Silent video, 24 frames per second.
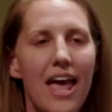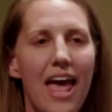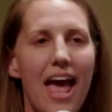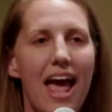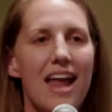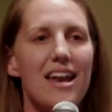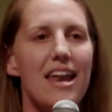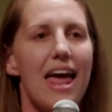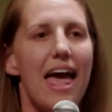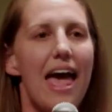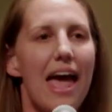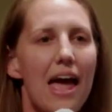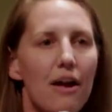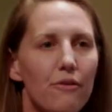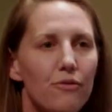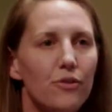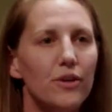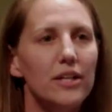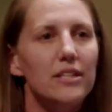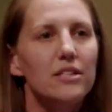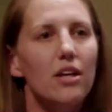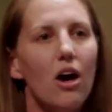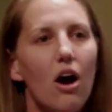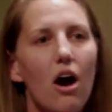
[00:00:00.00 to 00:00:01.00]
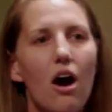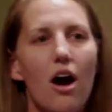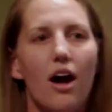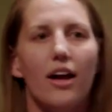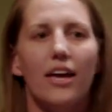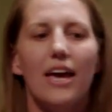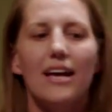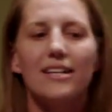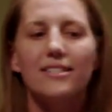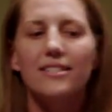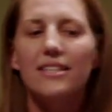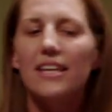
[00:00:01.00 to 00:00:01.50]
and every
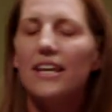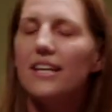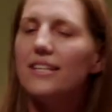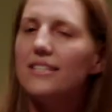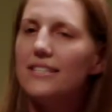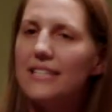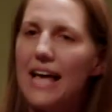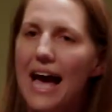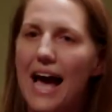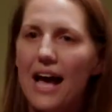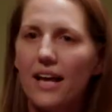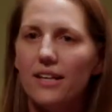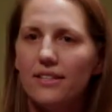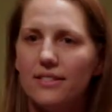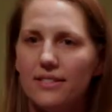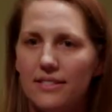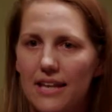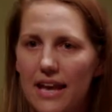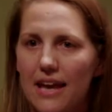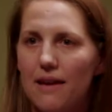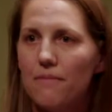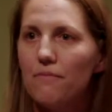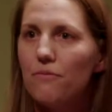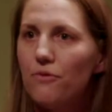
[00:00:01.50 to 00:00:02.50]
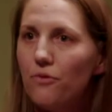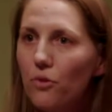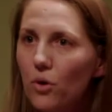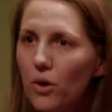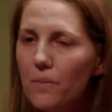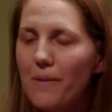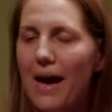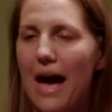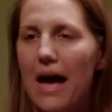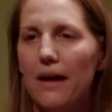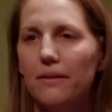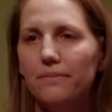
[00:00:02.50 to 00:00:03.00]
talk has the exact same
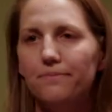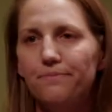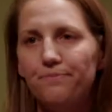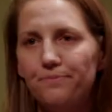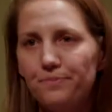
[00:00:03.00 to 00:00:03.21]
format.